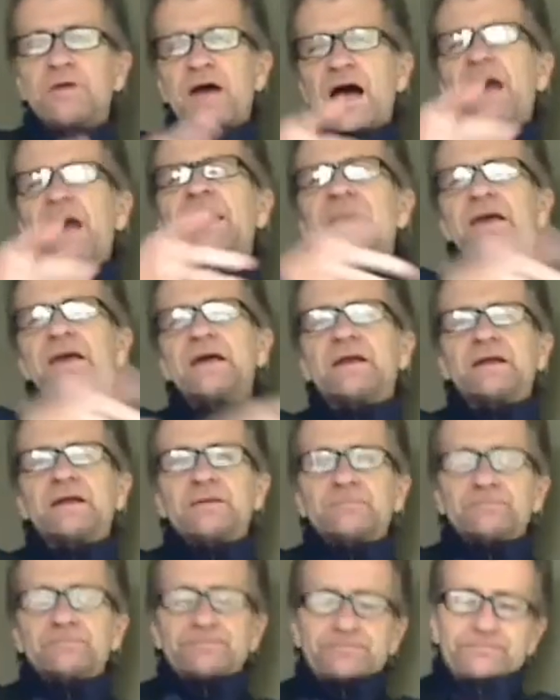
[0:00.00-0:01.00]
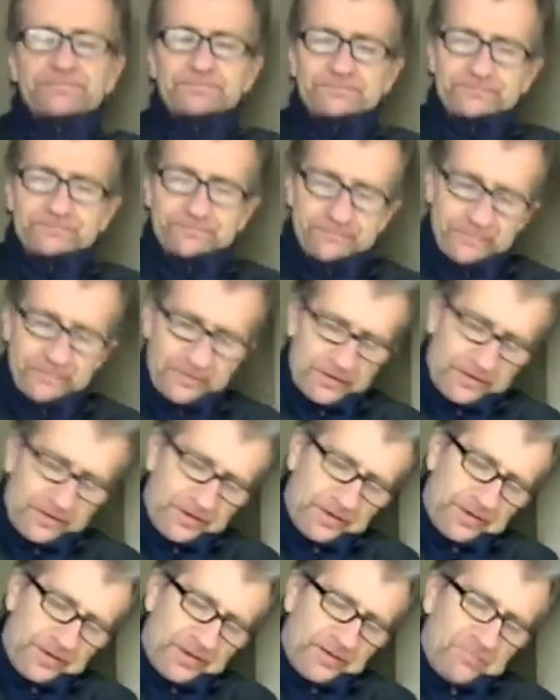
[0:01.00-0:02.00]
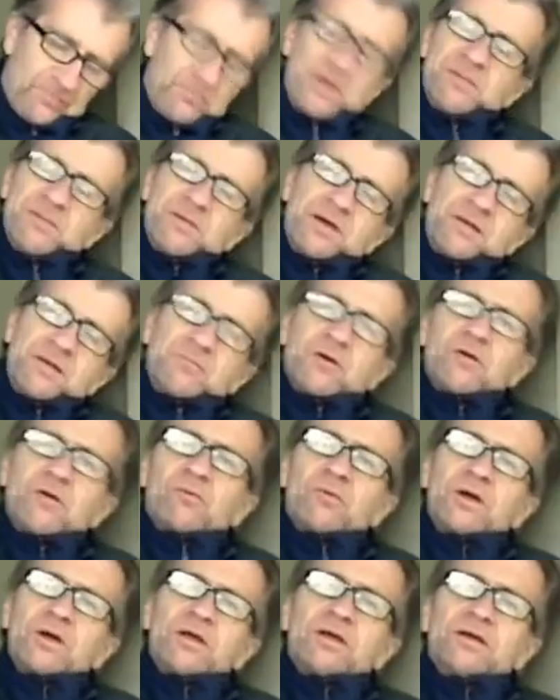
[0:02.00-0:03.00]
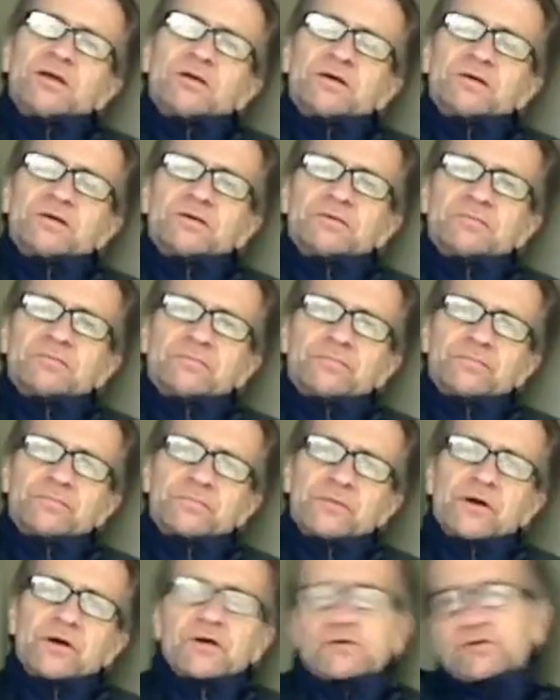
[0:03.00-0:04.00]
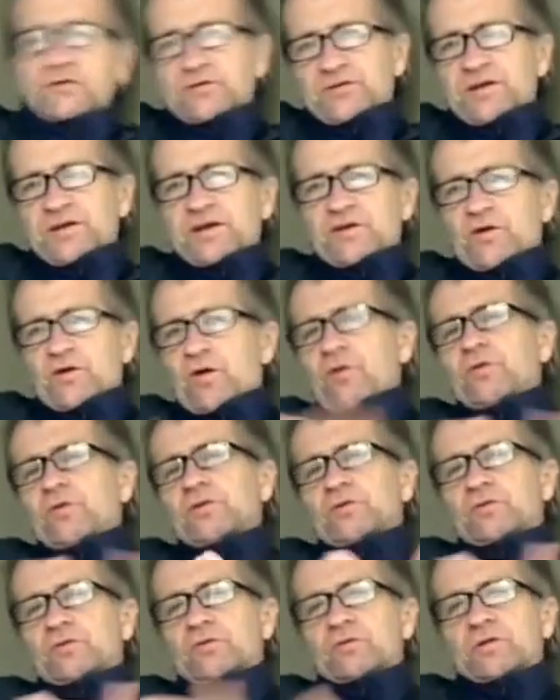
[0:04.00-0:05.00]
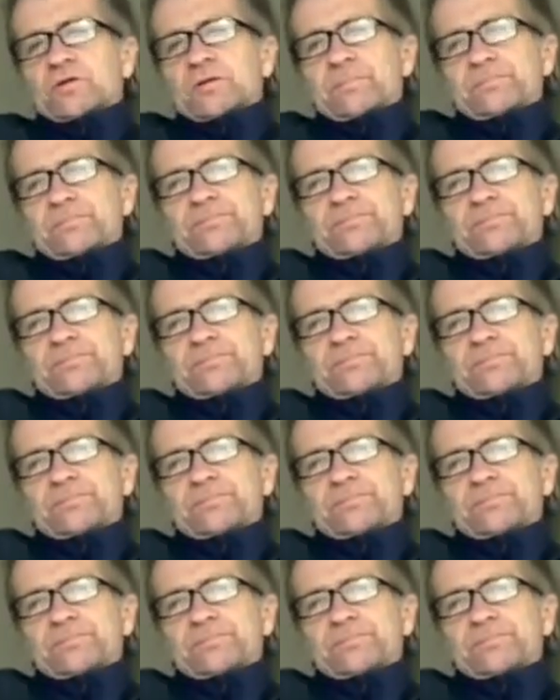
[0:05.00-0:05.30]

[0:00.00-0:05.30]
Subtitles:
I get it. Maybe I'm not ready to understand all you're doing,